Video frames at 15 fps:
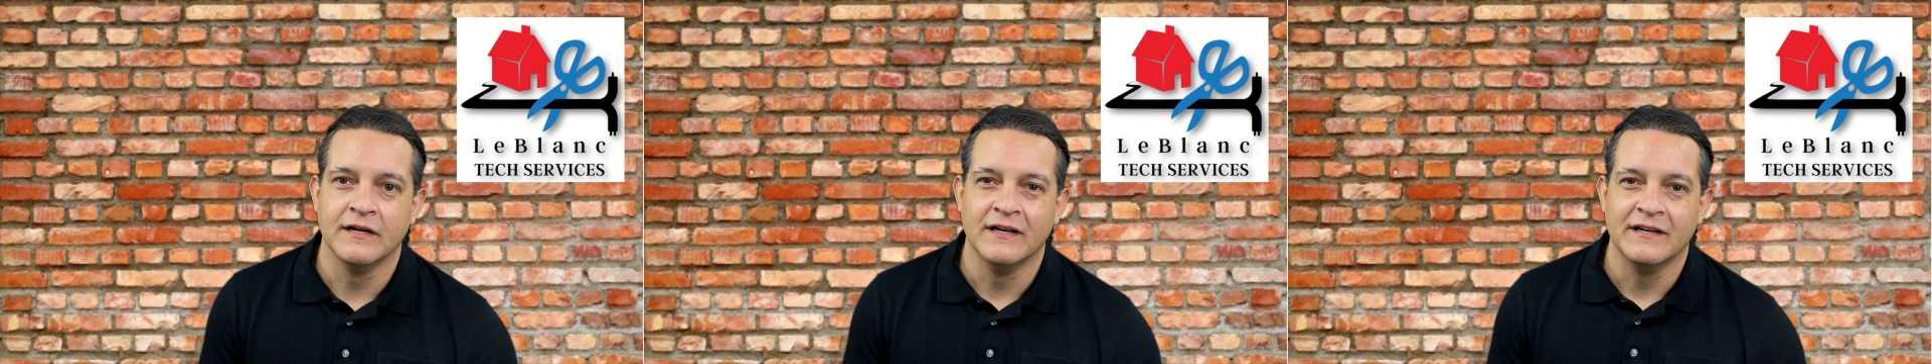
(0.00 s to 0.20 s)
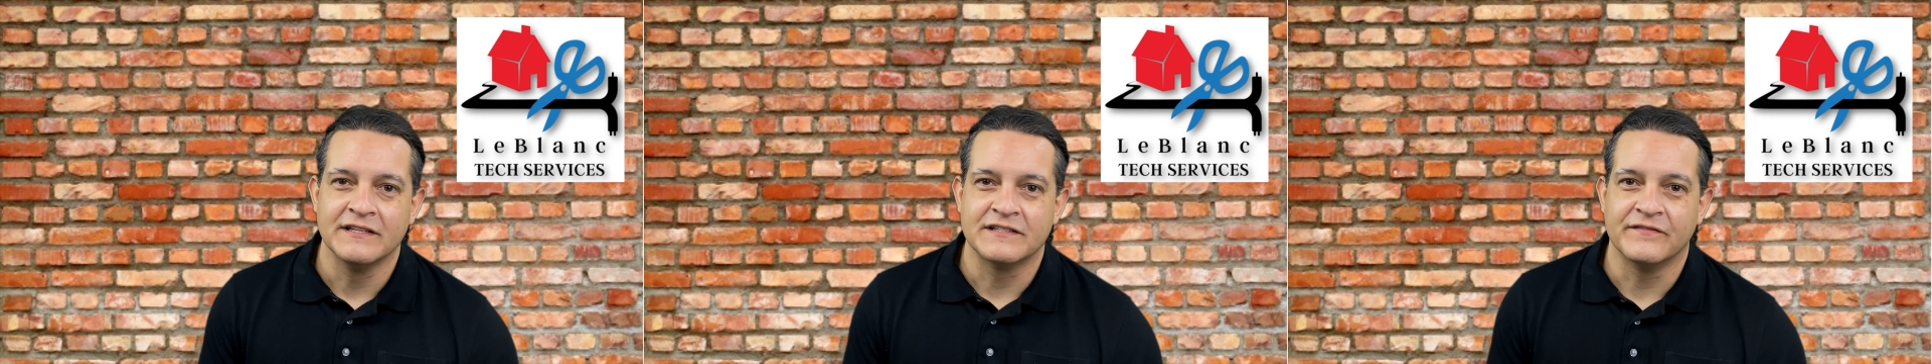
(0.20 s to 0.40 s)

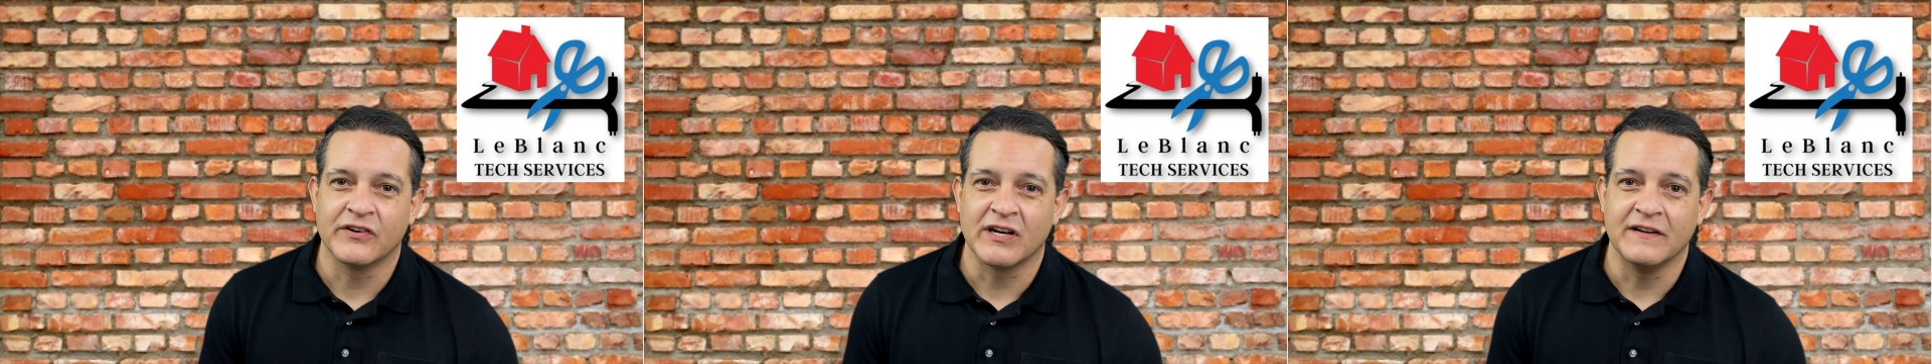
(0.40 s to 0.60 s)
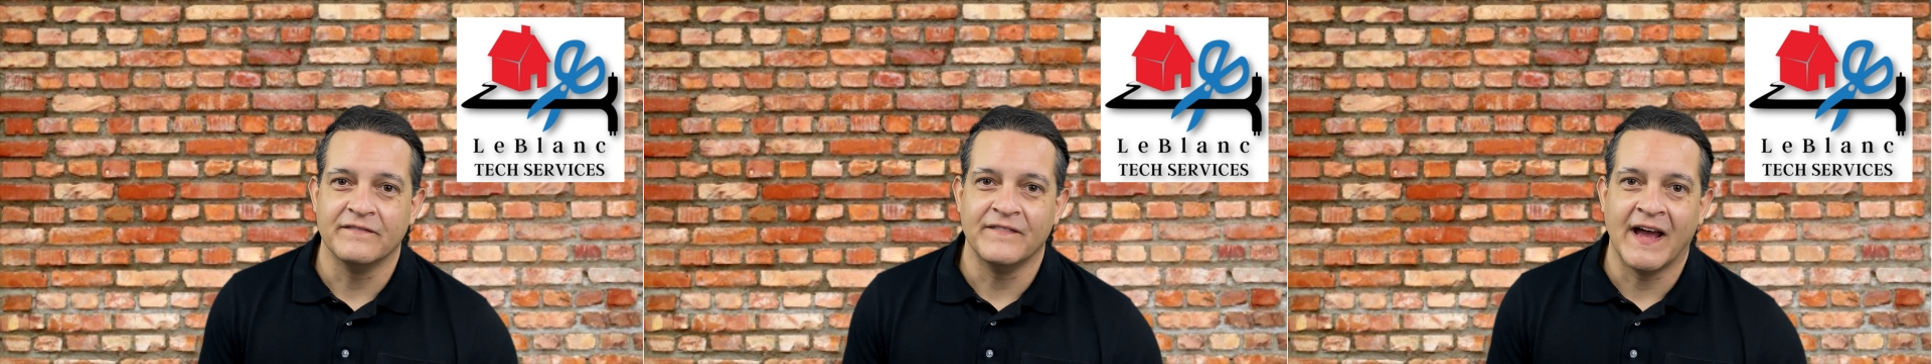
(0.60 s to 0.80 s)
It's a
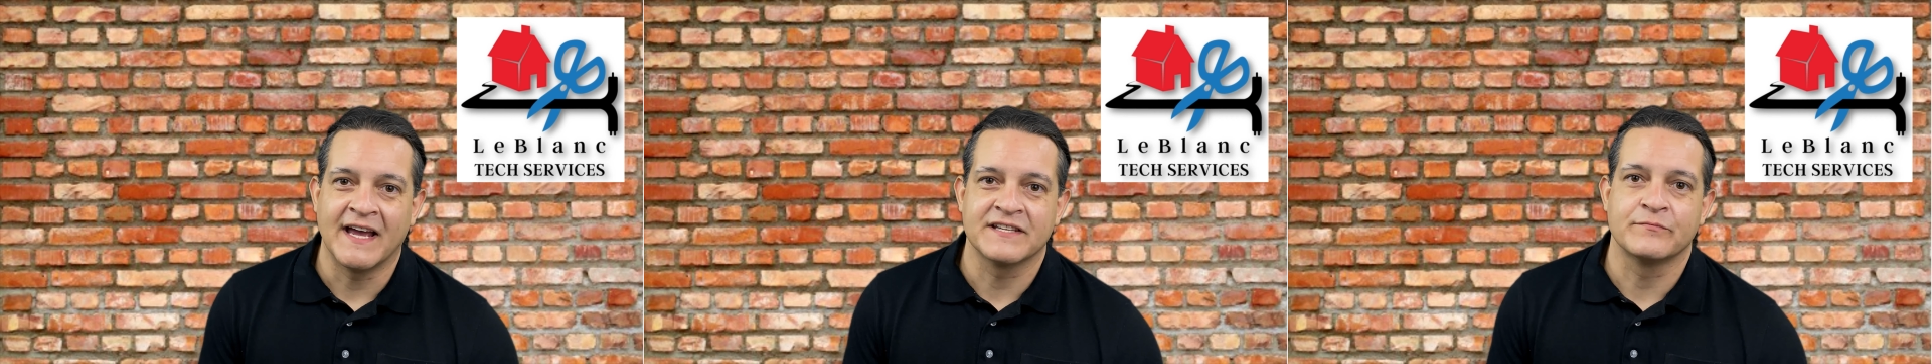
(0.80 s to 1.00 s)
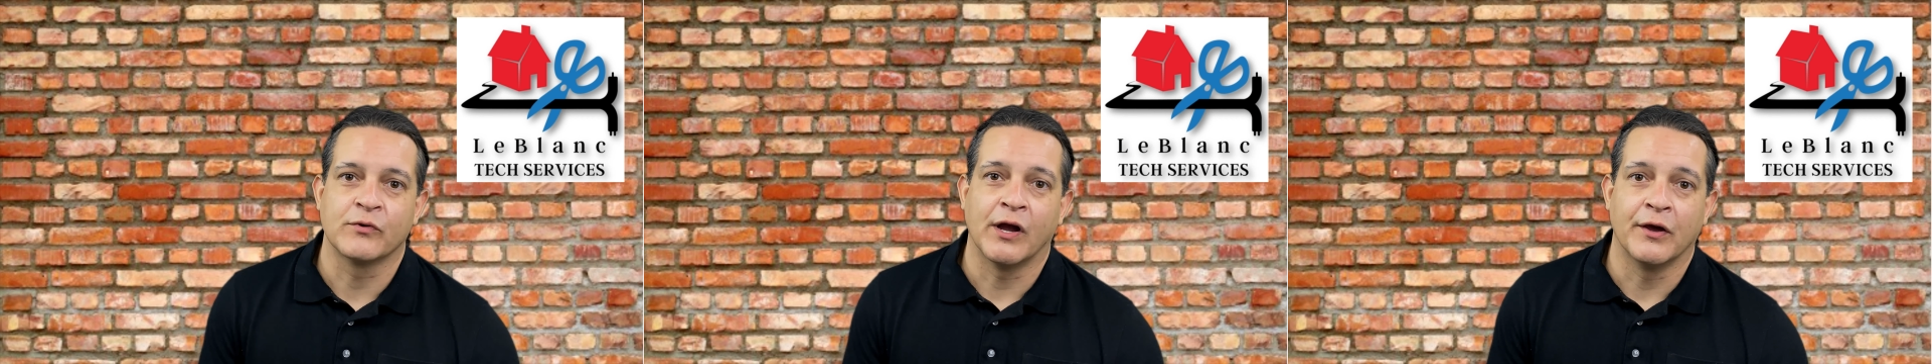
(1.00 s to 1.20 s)
very
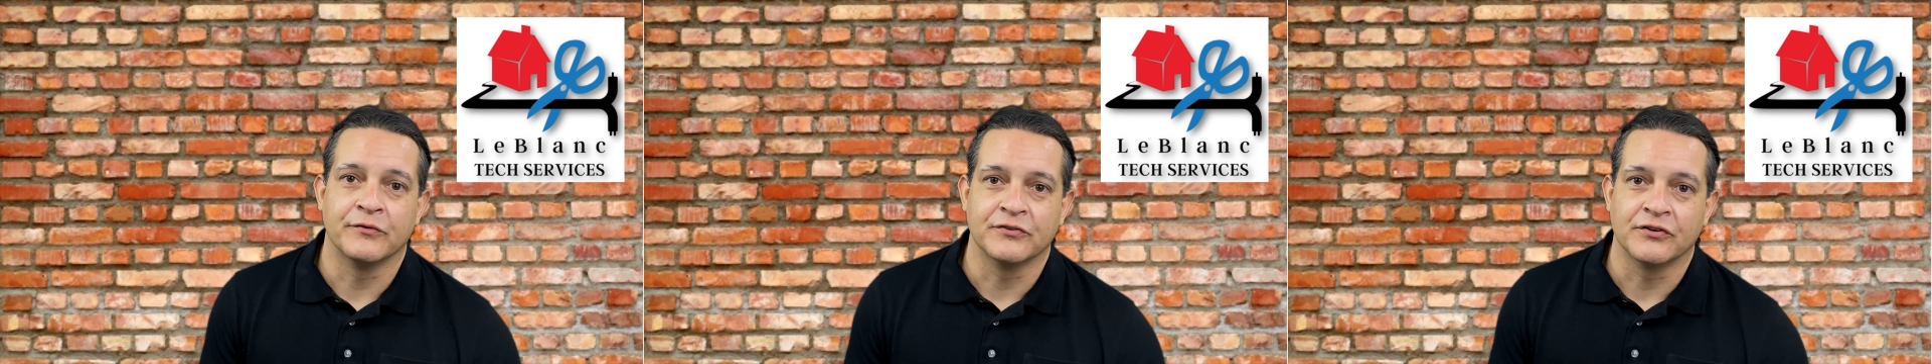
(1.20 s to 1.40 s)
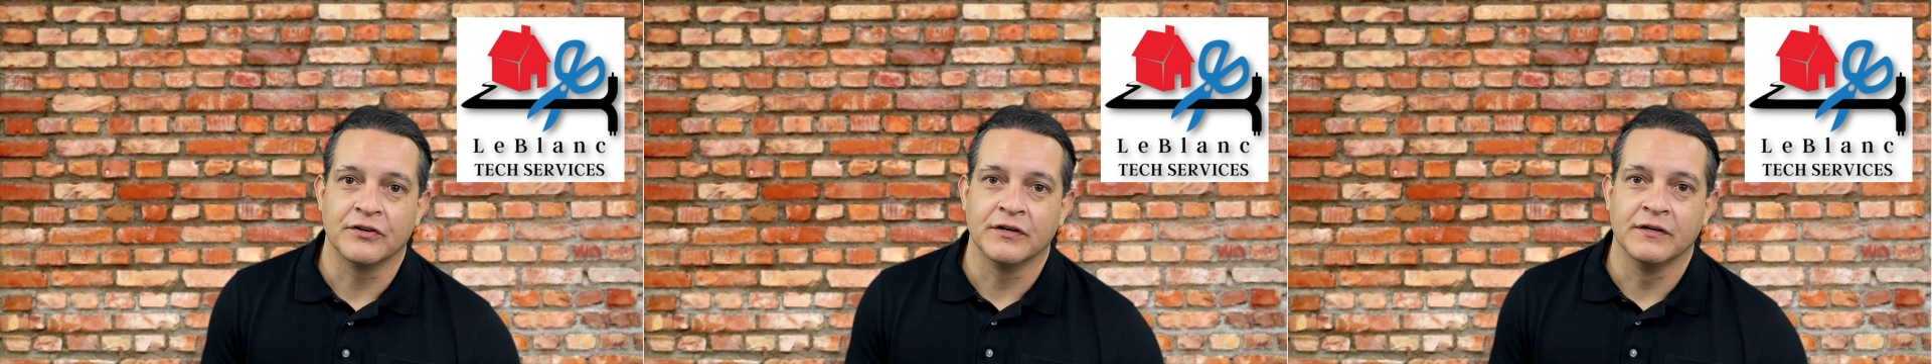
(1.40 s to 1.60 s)
fast
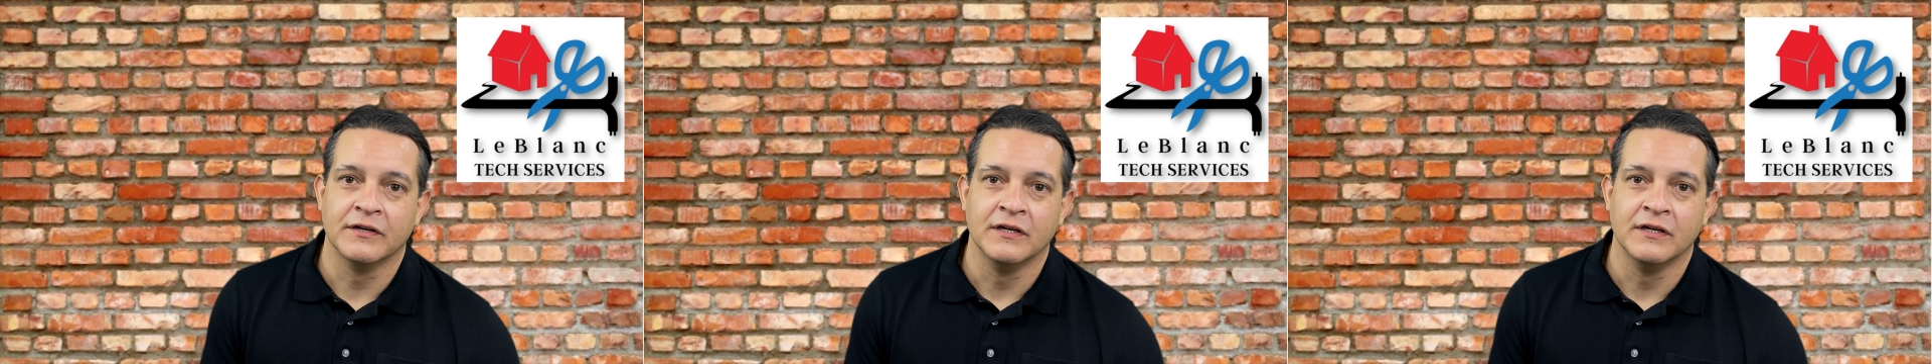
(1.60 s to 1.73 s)
browser.